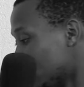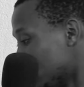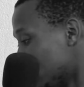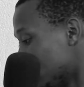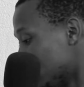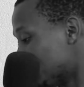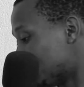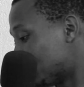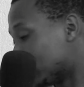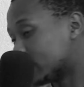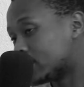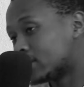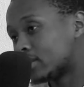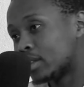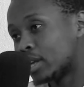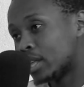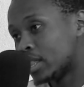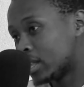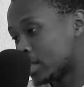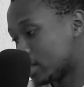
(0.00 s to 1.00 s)
Yeah. But
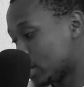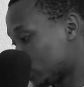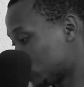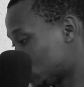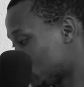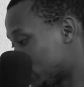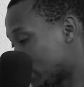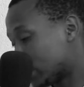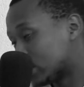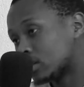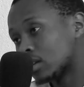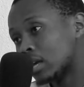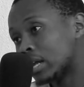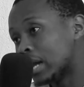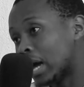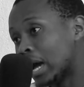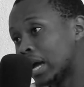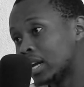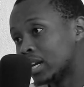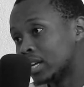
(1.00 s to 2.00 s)
there used to be
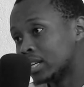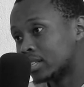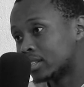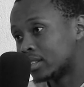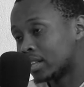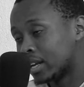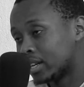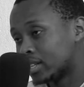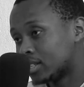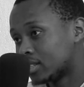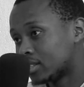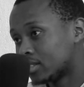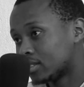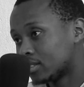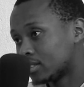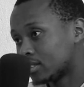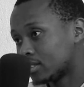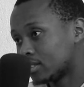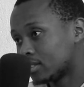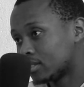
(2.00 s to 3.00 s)
an island that
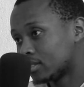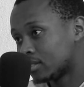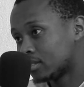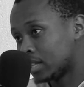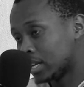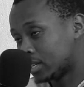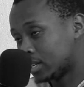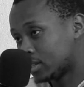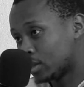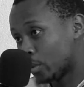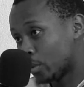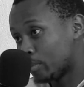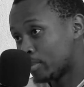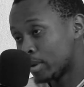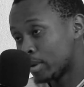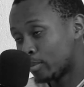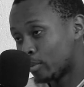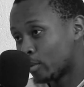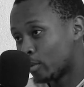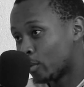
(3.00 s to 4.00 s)
there were
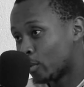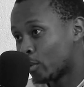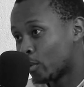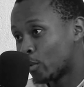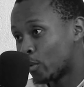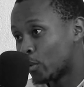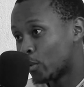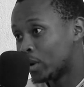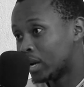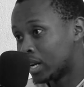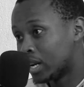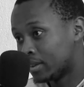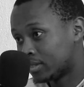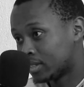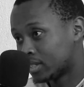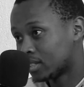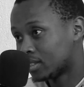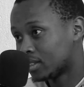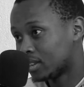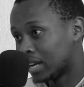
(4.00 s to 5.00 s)
people who
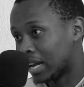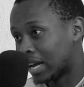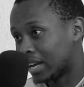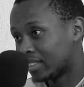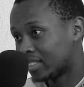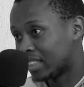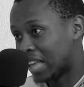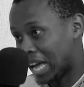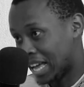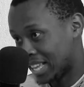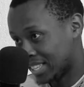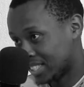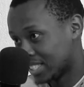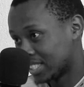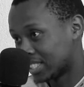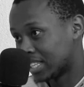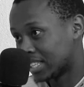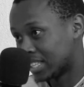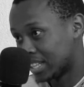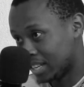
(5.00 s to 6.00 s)
lived like their
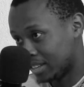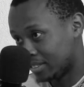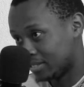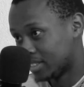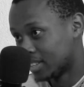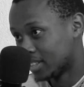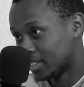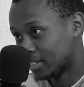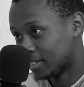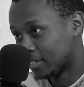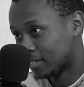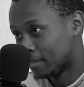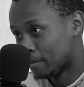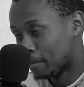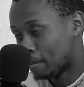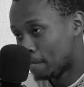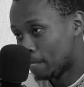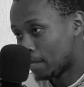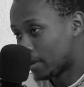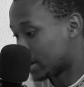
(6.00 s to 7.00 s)
ancestors lived.
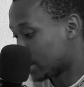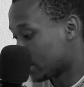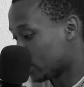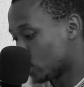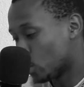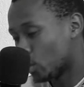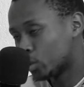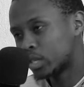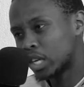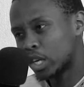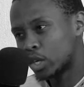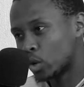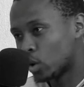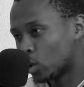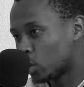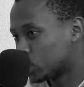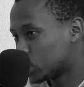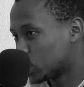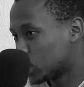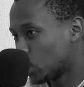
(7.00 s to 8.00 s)
No
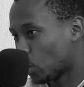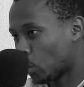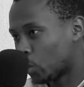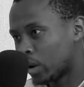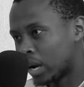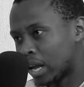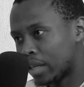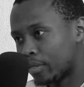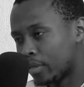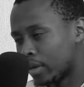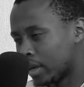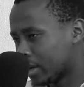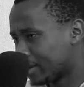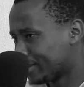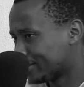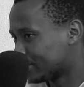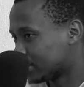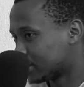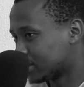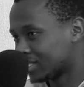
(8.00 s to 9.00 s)
technology, no
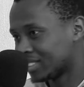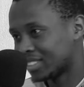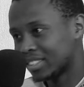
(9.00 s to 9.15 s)
nothing.